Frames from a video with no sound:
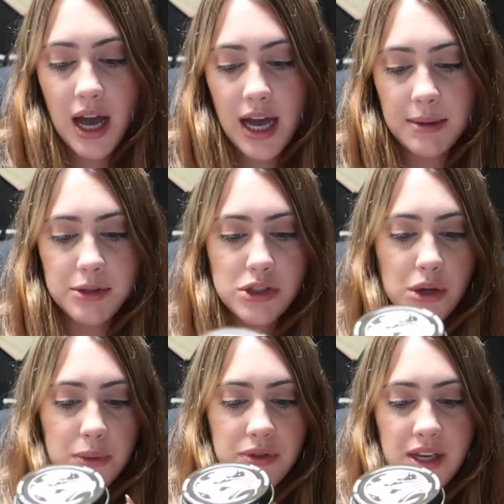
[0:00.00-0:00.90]
Um,
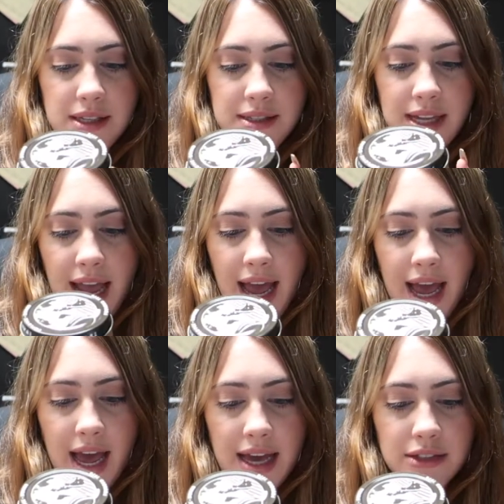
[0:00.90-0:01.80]
so this
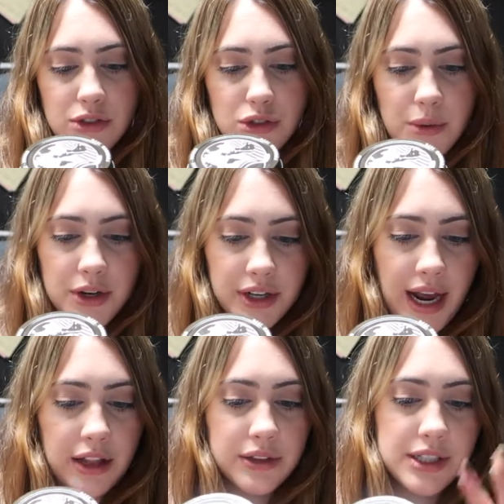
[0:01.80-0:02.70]
has 200
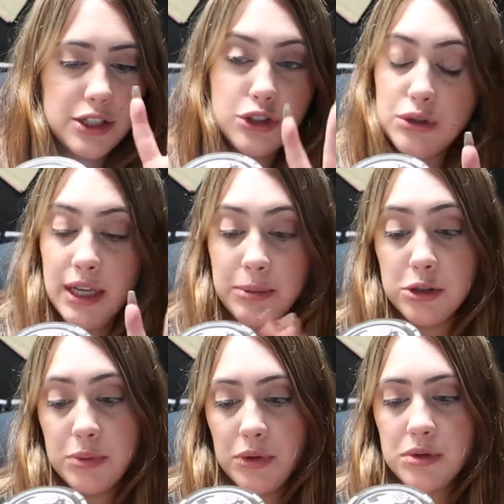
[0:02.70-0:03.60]
calories and two
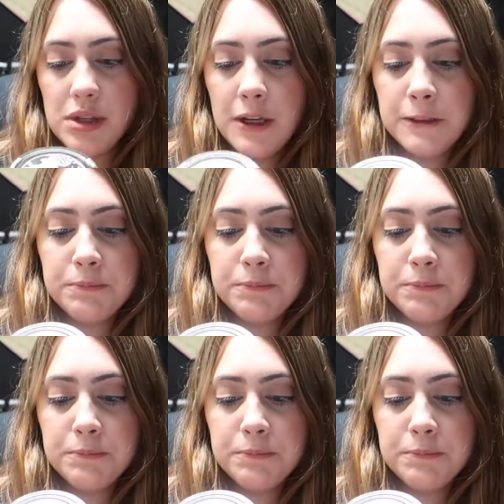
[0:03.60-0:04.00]
tablespoons,